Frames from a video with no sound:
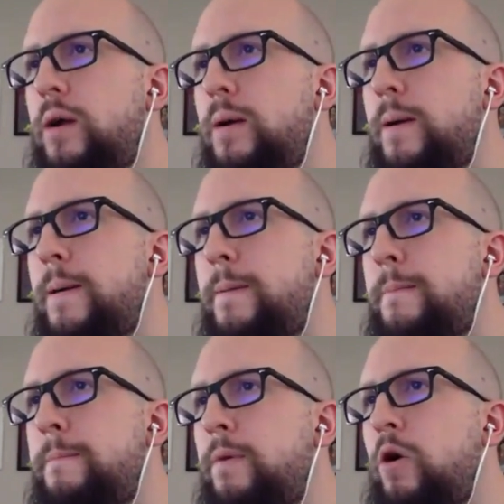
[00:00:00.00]

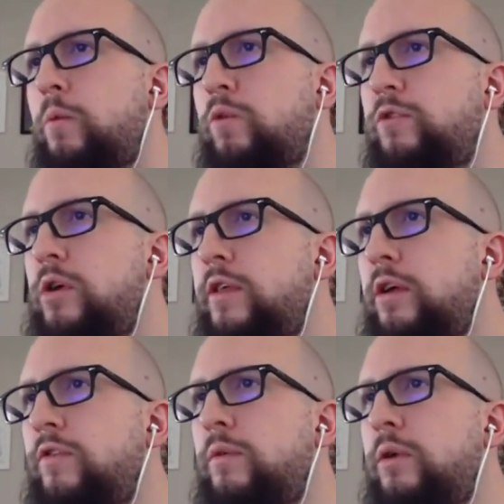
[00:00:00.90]
Was there anything
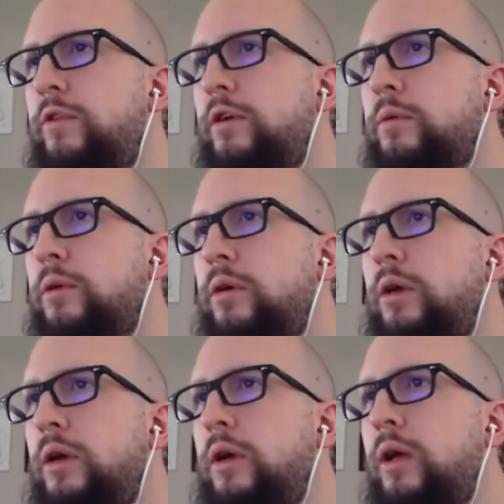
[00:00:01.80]
else I want to talk about?
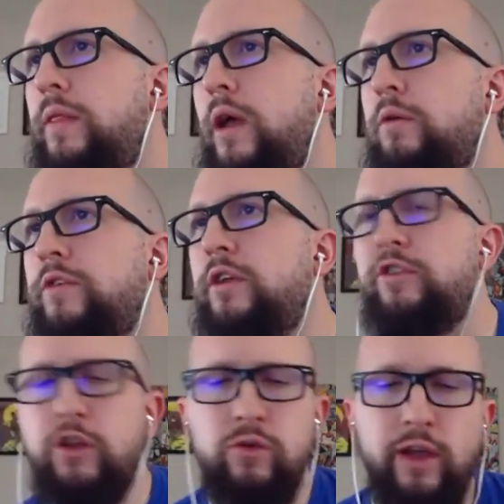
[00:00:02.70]
That was
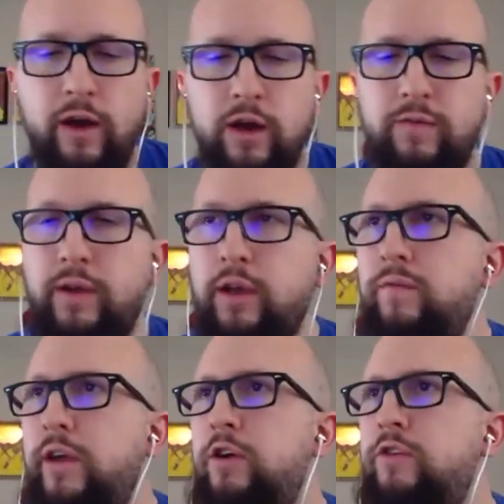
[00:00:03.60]
it. Do you know who Gary
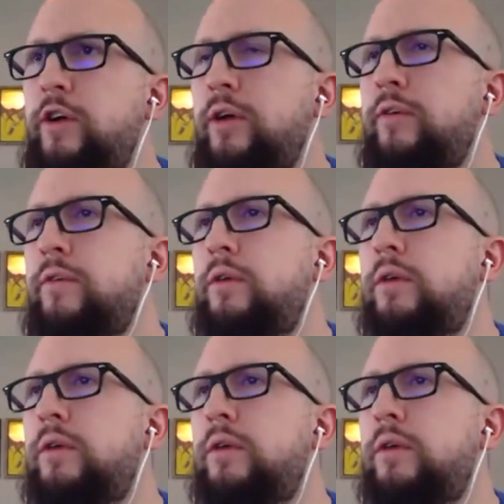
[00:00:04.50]
Vaynerchuk is?